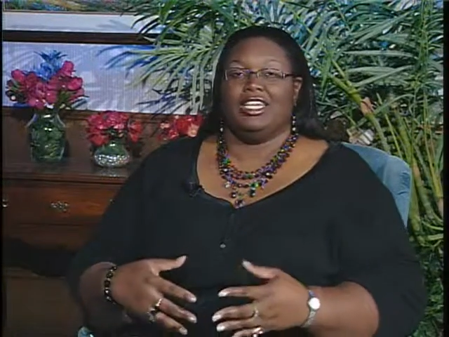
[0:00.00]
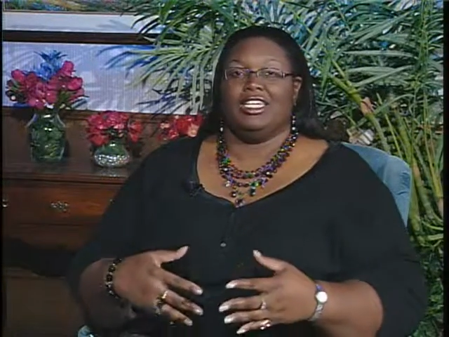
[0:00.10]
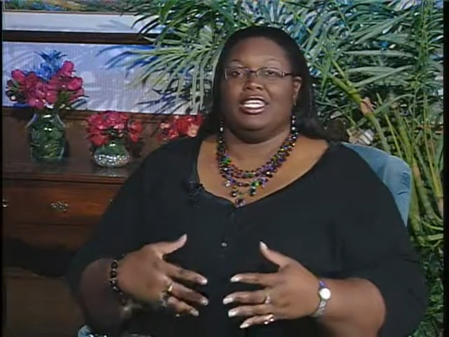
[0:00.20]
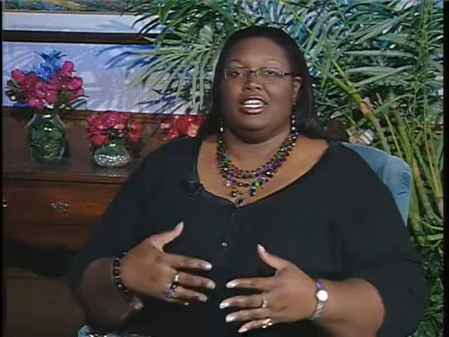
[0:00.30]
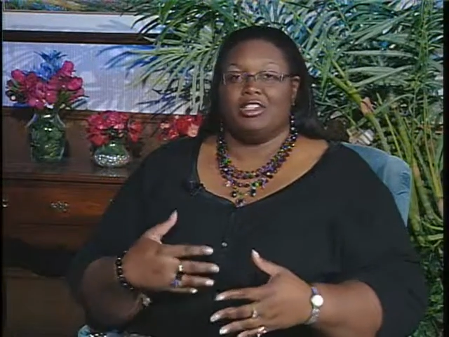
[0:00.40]

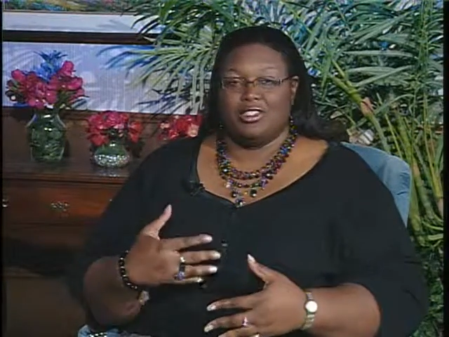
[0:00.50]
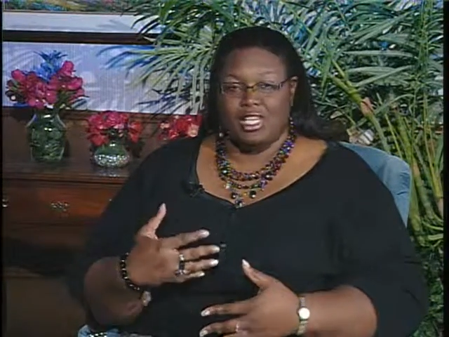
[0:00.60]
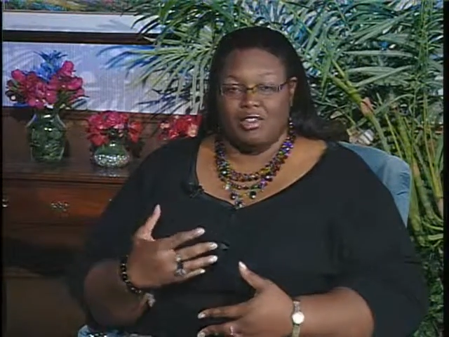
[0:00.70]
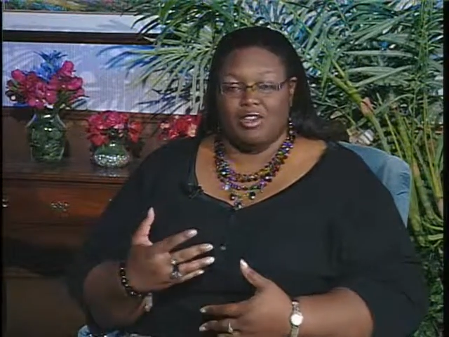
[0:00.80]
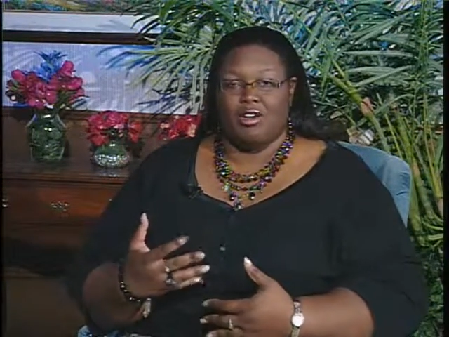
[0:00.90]
years
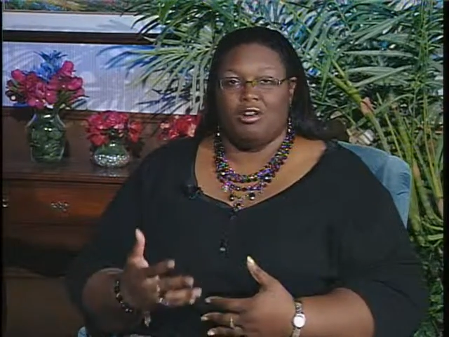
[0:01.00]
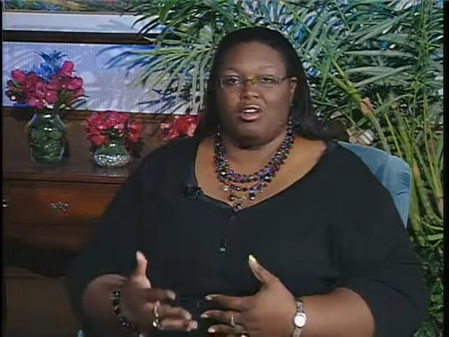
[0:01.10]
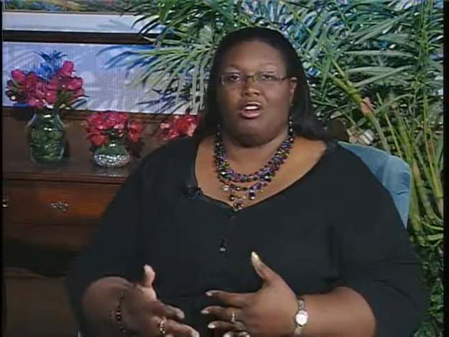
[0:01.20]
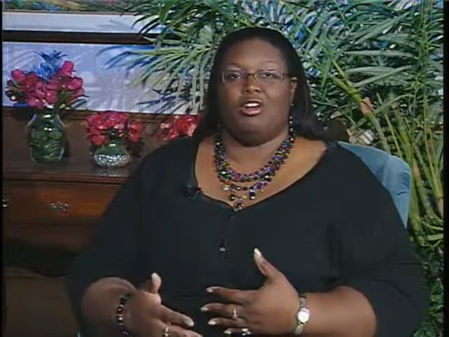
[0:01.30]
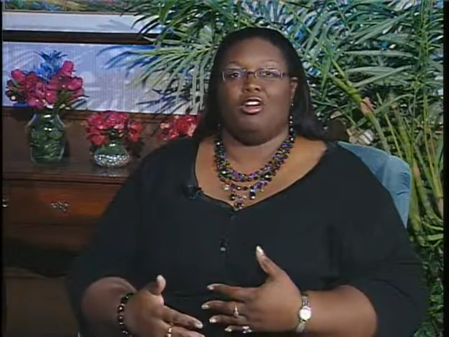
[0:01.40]
that have gone
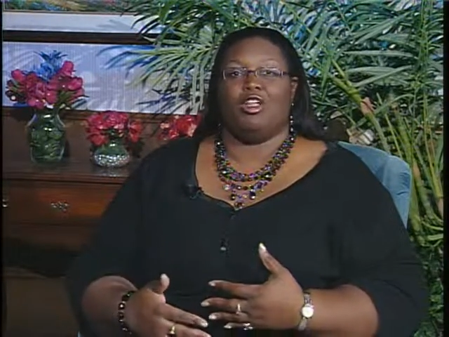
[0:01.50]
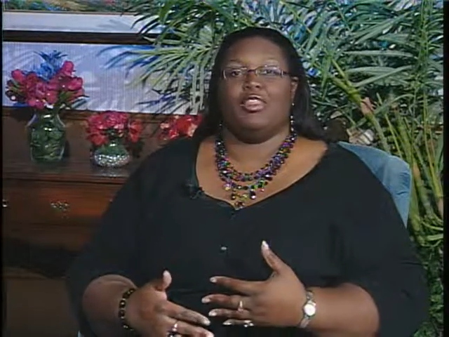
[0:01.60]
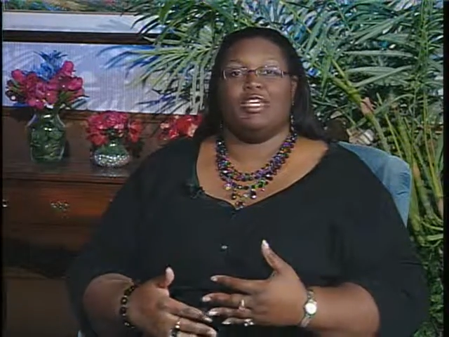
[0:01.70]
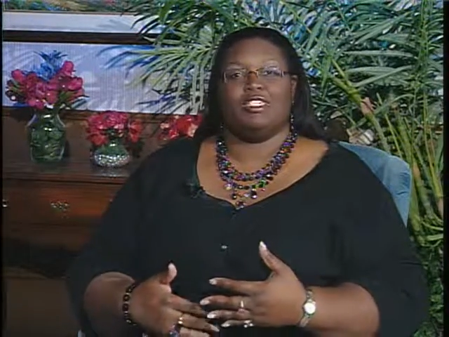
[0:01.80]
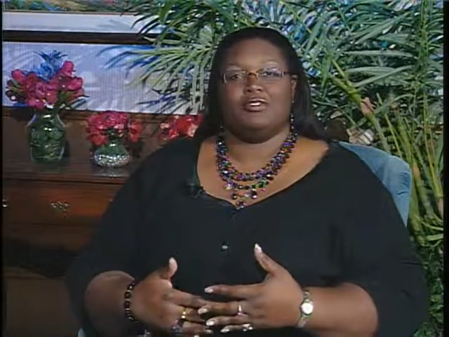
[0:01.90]
on,
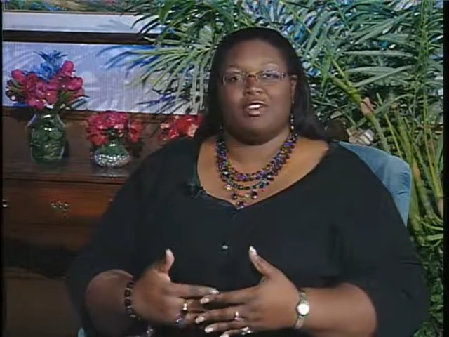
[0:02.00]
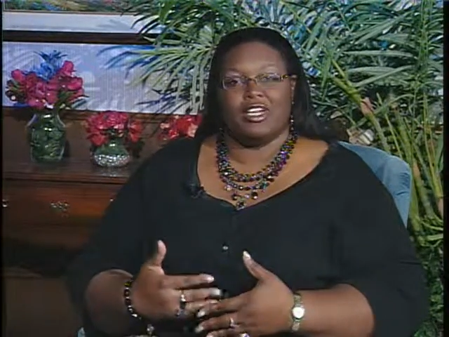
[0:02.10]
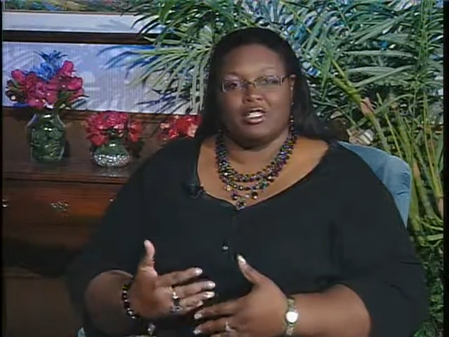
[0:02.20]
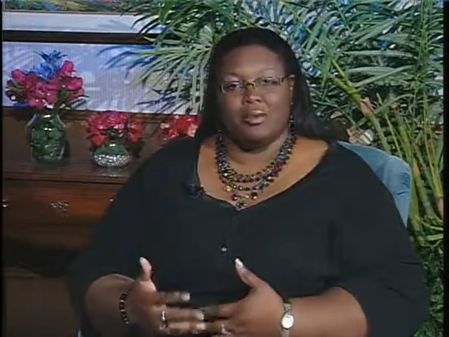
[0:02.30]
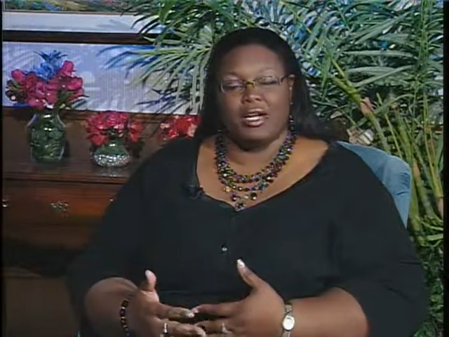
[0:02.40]
things have
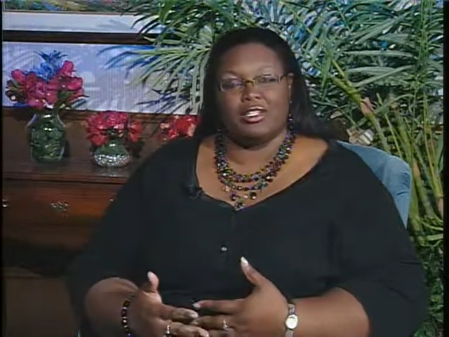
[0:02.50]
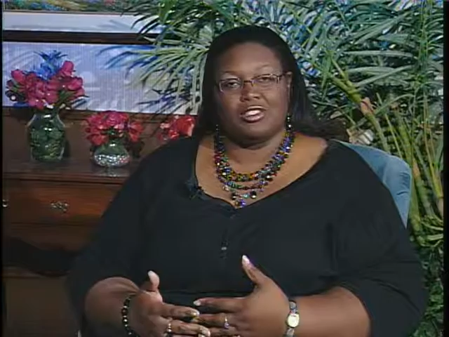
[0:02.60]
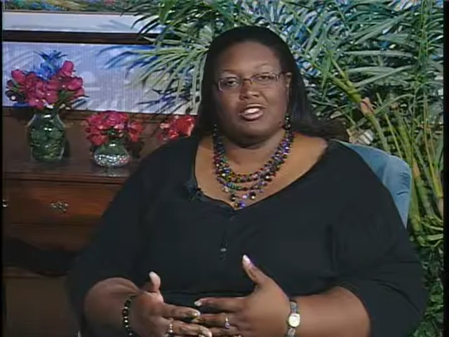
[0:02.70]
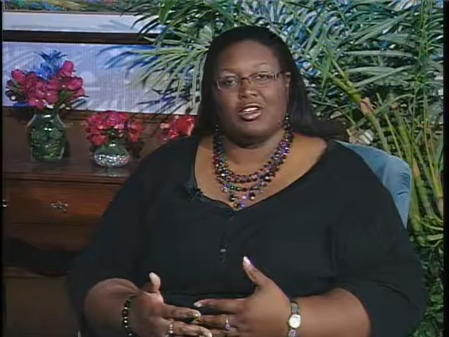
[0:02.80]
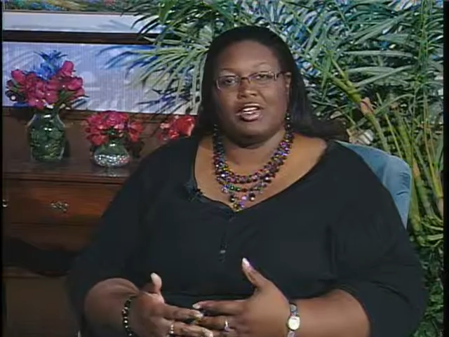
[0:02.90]
transpired
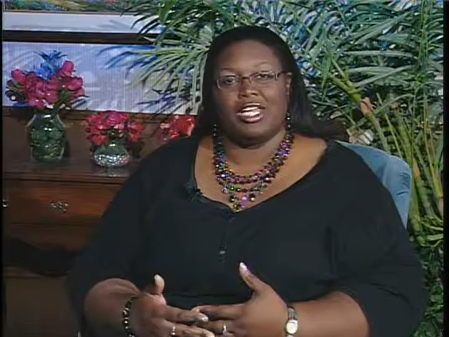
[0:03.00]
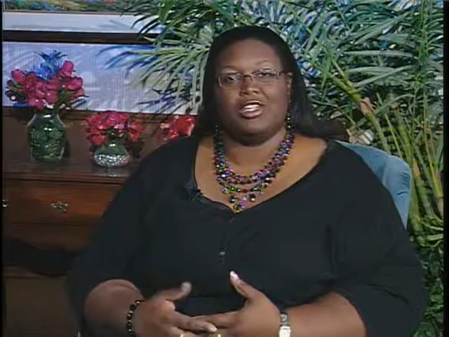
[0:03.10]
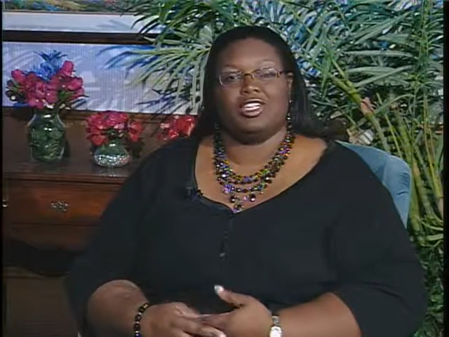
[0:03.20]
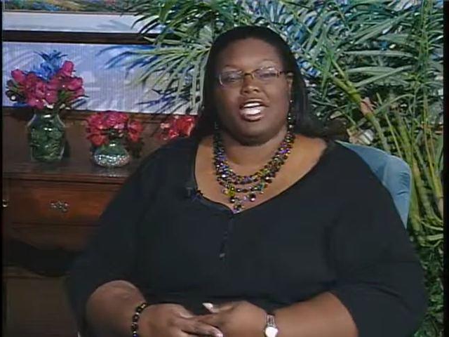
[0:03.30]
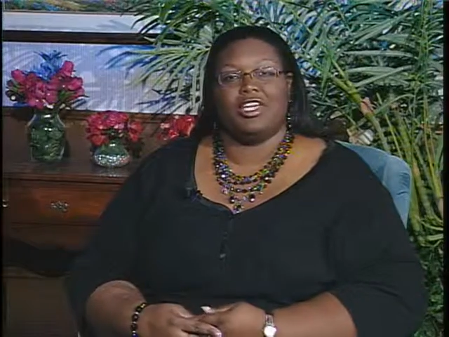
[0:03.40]
concerning
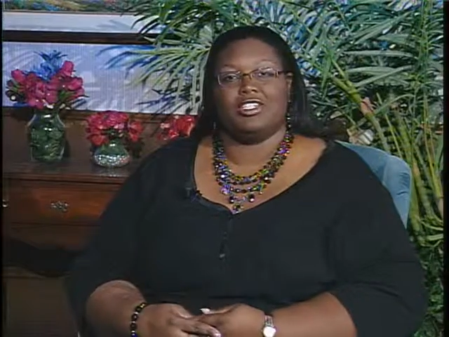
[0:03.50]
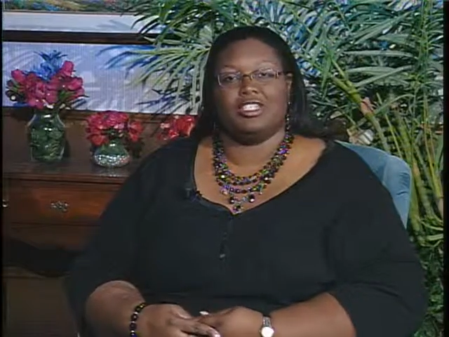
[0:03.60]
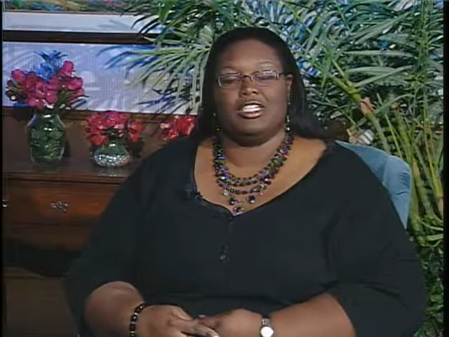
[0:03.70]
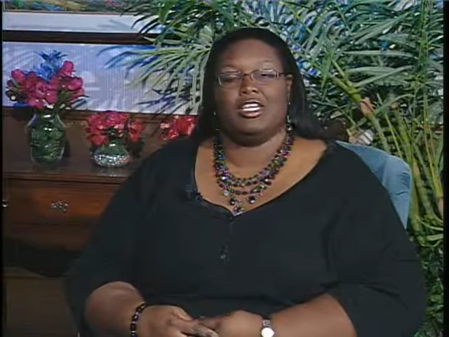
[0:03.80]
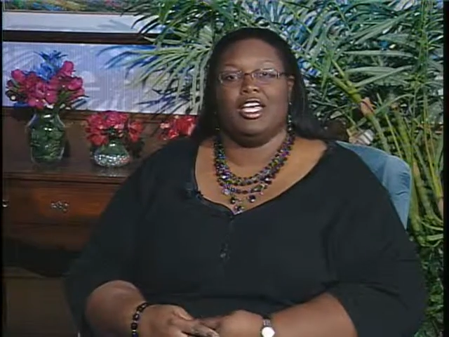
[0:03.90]
education.